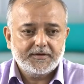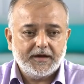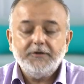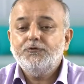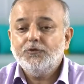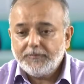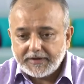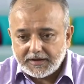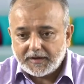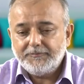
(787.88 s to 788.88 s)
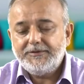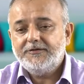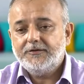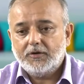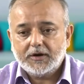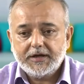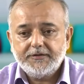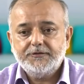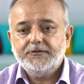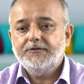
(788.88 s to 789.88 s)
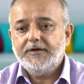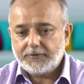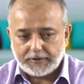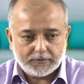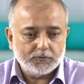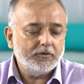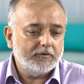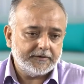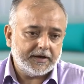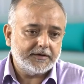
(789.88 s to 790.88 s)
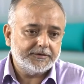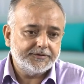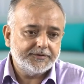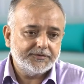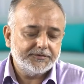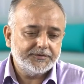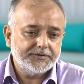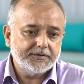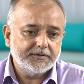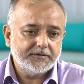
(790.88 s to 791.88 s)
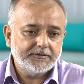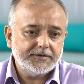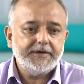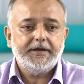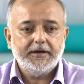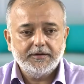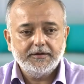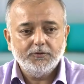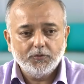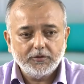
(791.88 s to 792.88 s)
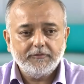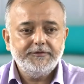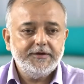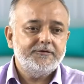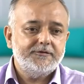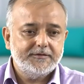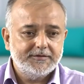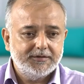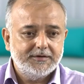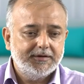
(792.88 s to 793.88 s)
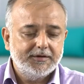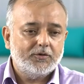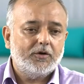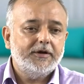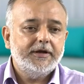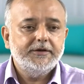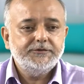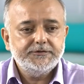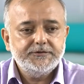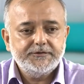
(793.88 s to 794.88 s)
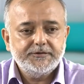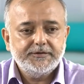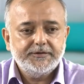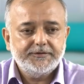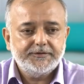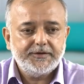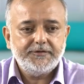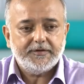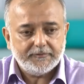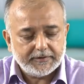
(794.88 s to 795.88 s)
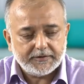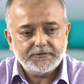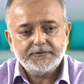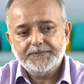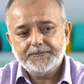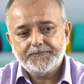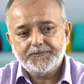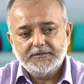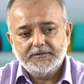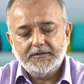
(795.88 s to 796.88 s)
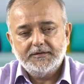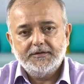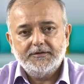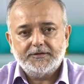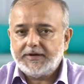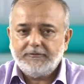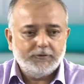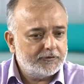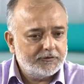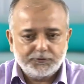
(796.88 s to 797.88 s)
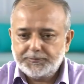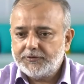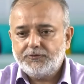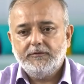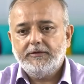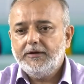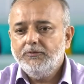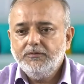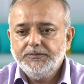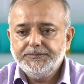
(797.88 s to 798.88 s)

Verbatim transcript: And so many companies and organizations they take note of that. They take note of these congregations, these events. They have lots of spiritual value